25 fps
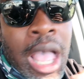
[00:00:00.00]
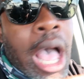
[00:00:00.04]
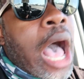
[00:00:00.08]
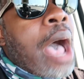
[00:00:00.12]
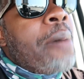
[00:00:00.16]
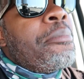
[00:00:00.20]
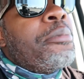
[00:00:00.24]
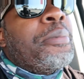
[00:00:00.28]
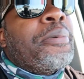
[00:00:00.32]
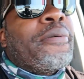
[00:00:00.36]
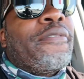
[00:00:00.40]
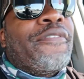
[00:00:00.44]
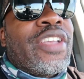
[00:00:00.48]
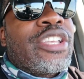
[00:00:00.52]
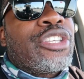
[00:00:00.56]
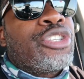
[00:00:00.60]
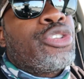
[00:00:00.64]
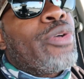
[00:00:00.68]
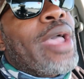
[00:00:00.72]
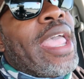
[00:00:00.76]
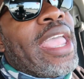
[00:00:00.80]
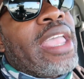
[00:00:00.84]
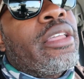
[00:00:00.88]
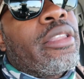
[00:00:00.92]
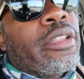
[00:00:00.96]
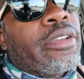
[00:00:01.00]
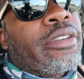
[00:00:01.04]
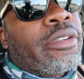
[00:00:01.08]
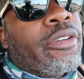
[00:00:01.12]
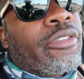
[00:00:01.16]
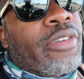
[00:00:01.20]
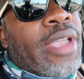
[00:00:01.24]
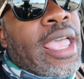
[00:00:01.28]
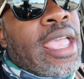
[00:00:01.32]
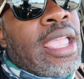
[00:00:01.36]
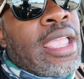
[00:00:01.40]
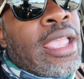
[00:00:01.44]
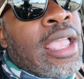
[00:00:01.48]
I'm a professional angler,
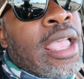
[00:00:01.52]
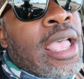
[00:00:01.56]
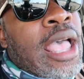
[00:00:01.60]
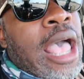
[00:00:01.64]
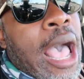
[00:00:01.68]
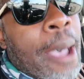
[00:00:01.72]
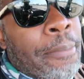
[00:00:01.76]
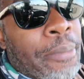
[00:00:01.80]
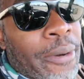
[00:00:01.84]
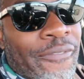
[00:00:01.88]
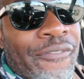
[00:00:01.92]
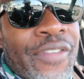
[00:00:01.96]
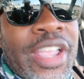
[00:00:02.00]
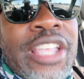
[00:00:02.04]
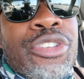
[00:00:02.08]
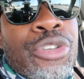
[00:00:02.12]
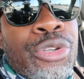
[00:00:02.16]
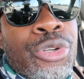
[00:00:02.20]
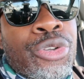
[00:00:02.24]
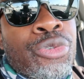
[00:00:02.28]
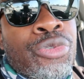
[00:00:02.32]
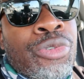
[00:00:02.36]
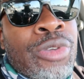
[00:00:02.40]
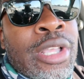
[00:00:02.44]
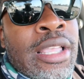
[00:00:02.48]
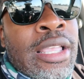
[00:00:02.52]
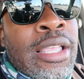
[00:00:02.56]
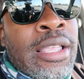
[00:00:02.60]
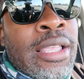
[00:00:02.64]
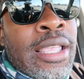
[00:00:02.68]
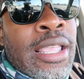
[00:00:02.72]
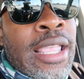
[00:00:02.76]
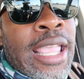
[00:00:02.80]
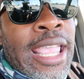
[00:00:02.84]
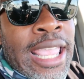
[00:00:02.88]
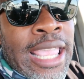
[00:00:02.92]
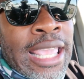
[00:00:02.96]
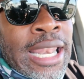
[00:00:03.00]
okay? I'm professional
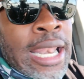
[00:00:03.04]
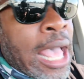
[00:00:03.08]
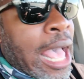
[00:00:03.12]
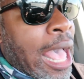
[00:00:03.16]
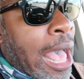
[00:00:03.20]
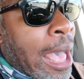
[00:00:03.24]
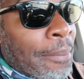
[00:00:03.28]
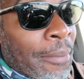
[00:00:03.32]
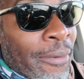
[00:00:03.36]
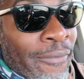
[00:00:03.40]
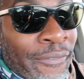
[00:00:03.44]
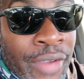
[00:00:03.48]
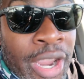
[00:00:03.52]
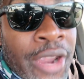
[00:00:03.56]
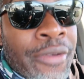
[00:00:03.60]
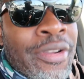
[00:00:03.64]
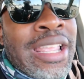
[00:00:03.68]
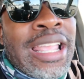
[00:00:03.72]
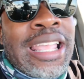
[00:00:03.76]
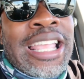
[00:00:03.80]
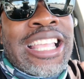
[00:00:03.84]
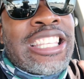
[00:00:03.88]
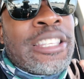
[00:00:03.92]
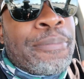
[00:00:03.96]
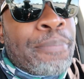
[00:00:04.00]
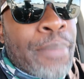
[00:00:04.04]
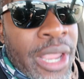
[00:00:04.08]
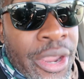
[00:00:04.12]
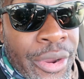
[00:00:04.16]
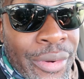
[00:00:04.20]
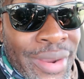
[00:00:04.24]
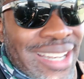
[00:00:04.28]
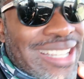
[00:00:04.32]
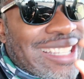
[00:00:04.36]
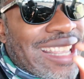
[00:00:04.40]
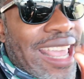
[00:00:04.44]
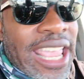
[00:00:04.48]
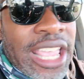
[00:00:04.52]
and I'm a very
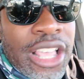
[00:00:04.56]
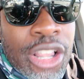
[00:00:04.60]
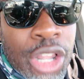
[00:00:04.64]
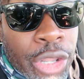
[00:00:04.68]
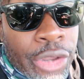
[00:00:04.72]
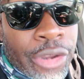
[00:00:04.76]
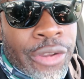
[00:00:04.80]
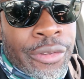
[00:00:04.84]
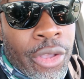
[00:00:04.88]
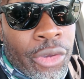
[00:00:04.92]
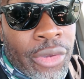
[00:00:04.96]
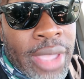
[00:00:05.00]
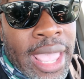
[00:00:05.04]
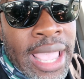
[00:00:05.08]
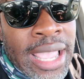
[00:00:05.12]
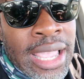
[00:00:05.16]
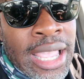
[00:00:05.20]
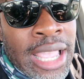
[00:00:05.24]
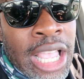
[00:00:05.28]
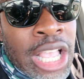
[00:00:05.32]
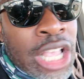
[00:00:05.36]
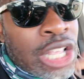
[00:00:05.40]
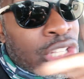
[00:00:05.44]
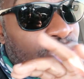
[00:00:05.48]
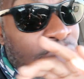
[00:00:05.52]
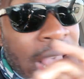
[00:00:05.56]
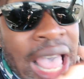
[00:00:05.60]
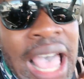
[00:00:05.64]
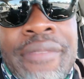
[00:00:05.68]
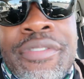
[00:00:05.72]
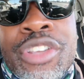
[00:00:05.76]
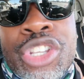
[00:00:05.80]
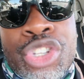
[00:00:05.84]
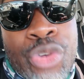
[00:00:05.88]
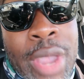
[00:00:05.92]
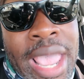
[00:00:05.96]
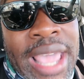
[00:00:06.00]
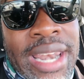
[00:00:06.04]
experienced angler, okay? So I
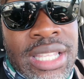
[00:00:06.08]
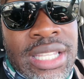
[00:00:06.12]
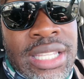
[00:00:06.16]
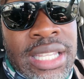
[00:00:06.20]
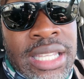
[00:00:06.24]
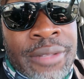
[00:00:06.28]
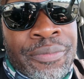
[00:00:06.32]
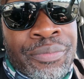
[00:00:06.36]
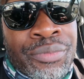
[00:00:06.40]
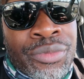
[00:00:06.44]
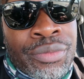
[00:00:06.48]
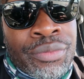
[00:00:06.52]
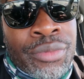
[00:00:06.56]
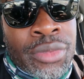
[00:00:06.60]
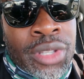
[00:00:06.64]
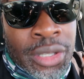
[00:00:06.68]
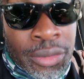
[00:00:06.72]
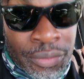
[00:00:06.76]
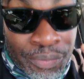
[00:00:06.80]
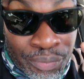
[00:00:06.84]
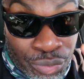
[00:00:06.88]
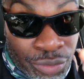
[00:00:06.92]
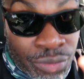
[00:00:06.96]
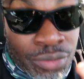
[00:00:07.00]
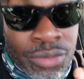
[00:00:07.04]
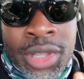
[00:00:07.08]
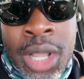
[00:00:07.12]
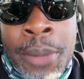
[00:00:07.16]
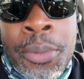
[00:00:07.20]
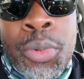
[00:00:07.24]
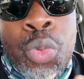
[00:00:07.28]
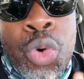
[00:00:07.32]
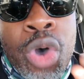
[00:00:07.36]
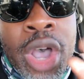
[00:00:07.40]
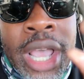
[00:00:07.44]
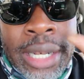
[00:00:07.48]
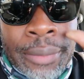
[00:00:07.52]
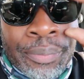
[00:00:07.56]
have a strategy.
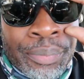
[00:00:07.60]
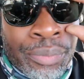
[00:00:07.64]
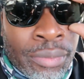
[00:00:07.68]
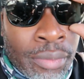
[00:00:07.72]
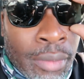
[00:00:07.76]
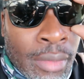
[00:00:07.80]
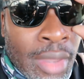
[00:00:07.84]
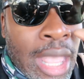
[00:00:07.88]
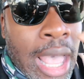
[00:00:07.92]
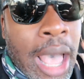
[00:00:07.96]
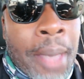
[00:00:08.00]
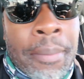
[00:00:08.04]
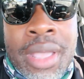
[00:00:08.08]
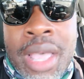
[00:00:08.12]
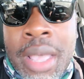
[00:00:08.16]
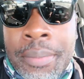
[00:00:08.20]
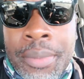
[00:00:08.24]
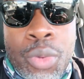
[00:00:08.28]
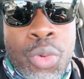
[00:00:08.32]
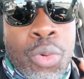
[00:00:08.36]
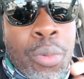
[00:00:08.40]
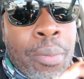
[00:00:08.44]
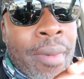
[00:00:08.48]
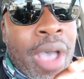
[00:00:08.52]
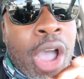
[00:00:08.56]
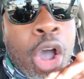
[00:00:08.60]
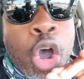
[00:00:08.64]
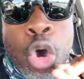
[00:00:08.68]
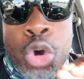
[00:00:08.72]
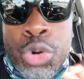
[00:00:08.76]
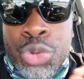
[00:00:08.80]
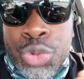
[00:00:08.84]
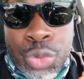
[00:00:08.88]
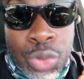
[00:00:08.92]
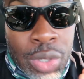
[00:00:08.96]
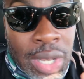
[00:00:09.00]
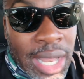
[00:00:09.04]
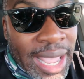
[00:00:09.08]
Number one, I'm coming with my
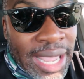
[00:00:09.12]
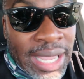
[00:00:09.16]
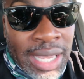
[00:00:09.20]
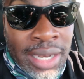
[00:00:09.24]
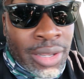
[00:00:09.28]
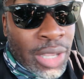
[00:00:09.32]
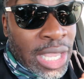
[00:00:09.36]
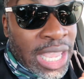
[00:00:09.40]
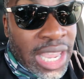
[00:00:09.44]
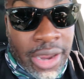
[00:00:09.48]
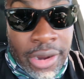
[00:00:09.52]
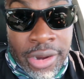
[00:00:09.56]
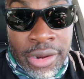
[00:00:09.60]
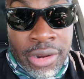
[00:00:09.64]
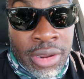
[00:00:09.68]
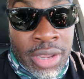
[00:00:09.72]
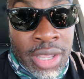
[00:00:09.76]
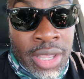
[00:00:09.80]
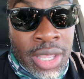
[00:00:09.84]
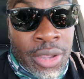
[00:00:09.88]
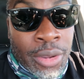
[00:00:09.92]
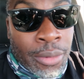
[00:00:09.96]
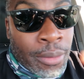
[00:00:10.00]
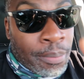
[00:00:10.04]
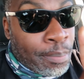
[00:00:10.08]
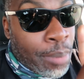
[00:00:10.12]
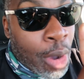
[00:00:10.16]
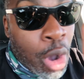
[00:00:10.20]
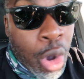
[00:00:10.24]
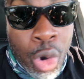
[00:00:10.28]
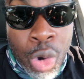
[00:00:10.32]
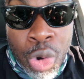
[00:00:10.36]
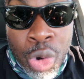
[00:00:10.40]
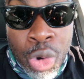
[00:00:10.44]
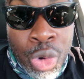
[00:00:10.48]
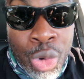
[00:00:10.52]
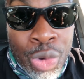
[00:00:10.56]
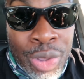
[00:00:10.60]
ultralight gear,
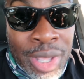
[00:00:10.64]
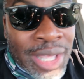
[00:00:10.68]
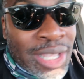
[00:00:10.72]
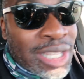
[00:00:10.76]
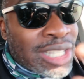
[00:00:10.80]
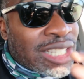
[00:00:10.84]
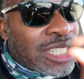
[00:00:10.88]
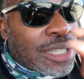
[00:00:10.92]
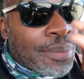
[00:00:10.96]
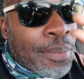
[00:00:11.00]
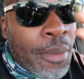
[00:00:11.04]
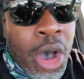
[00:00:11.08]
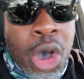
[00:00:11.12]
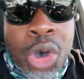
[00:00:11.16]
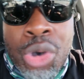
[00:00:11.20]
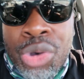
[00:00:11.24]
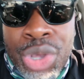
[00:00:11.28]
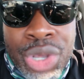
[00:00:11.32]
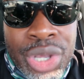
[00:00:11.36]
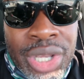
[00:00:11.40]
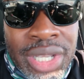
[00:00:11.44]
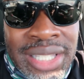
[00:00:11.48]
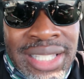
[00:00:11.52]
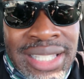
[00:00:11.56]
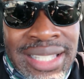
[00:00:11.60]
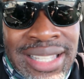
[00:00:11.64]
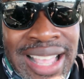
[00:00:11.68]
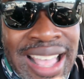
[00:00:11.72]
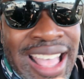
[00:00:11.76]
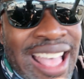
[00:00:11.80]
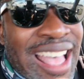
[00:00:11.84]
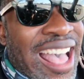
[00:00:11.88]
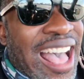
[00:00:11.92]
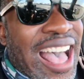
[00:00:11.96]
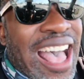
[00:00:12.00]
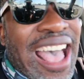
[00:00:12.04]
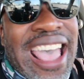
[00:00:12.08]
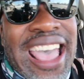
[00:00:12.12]
pole, small hooks.
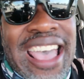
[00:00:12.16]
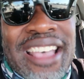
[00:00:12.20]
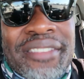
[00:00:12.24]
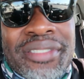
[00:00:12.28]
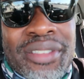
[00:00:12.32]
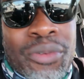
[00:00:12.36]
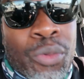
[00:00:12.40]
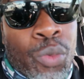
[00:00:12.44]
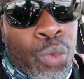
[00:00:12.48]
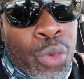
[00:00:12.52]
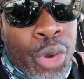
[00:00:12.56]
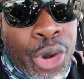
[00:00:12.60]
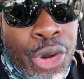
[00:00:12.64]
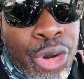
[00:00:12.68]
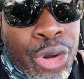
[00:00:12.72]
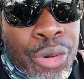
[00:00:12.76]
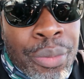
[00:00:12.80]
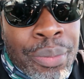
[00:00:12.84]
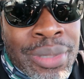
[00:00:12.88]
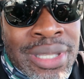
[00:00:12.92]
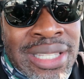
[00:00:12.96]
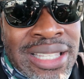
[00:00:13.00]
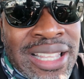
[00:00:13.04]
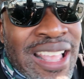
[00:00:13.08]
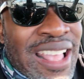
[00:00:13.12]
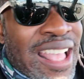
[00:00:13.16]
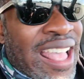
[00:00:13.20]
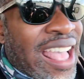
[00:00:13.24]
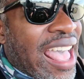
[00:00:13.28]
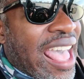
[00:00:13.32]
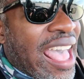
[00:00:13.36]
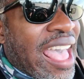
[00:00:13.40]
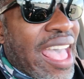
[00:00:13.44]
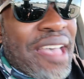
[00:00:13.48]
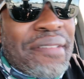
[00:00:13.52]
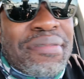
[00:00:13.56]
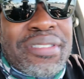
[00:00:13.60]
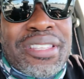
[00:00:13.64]
I have some worms.
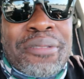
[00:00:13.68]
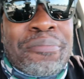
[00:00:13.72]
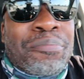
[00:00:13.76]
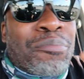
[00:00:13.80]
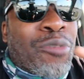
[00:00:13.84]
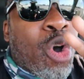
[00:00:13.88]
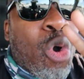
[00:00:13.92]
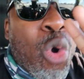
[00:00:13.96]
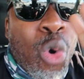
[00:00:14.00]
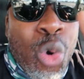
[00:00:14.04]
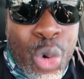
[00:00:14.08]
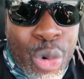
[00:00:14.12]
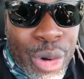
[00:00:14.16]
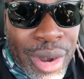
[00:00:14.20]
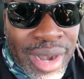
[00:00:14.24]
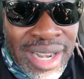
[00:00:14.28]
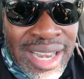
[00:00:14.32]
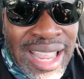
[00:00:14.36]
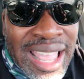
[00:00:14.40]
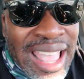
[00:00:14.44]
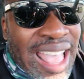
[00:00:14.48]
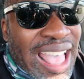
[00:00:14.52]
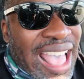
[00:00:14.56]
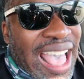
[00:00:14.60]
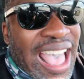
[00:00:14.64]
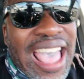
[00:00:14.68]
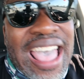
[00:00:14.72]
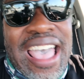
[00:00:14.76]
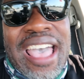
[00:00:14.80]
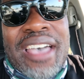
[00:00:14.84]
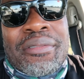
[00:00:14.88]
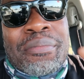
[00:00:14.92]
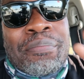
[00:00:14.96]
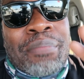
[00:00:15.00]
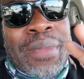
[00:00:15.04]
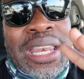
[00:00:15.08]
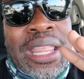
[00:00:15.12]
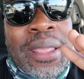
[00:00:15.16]
I have some corn. I
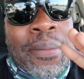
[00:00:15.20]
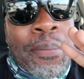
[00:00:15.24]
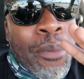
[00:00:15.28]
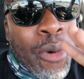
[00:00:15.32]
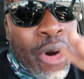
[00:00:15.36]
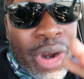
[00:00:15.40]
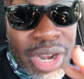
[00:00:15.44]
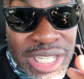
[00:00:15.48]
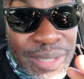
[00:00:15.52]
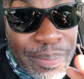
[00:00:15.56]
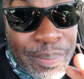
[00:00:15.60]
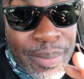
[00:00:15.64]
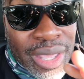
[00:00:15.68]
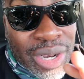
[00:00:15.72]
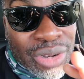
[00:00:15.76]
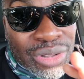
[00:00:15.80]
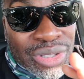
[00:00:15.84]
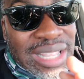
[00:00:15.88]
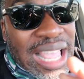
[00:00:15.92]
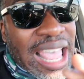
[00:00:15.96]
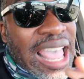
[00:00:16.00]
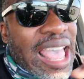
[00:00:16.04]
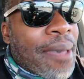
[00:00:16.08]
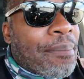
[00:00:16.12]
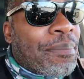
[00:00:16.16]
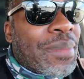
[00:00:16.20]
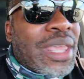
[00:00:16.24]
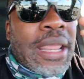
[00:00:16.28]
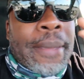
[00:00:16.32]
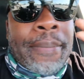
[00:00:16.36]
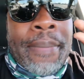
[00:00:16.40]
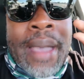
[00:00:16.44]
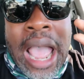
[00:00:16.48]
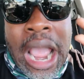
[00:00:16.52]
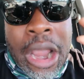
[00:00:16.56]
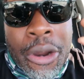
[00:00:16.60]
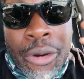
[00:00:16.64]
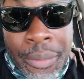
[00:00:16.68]
have many marshmallows. I have many
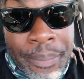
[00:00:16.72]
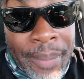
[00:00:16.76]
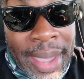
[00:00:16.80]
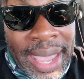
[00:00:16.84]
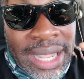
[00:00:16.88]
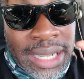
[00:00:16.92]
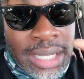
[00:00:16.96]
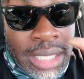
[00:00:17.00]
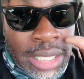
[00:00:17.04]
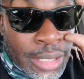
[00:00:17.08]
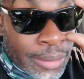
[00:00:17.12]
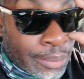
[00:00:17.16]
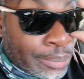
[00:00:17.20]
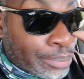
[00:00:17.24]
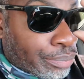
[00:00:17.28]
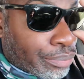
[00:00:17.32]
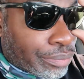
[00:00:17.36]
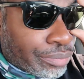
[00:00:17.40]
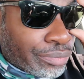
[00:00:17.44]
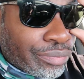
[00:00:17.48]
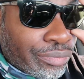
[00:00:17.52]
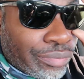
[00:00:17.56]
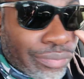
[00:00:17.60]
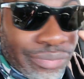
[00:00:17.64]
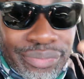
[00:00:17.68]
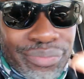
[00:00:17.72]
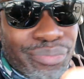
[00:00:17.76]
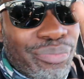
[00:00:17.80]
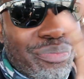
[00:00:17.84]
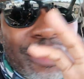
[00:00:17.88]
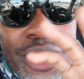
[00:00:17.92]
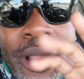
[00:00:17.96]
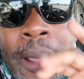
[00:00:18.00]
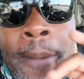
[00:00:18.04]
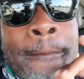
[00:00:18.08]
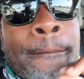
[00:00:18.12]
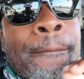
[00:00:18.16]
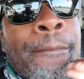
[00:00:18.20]
power baits.
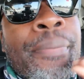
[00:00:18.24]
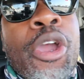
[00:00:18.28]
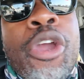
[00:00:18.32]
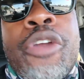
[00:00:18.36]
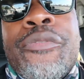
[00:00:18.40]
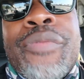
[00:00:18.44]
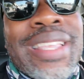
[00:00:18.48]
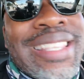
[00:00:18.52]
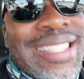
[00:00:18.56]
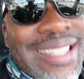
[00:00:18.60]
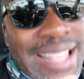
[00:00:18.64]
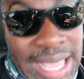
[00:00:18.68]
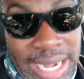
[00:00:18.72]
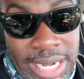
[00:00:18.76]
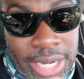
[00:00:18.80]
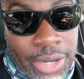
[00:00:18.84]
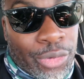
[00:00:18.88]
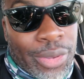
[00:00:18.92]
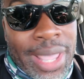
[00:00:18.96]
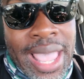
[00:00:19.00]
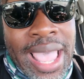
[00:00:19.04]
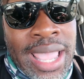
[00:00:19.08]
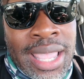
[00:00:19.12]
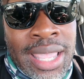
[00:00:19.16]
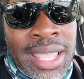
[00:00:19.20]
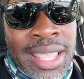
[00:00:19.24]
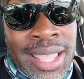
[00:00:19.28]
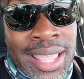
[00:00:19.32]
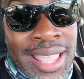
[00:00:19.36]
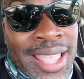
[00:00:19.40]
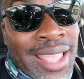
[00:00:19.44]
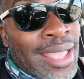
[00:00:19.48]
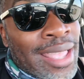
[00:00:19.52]
Perfect setting, okay?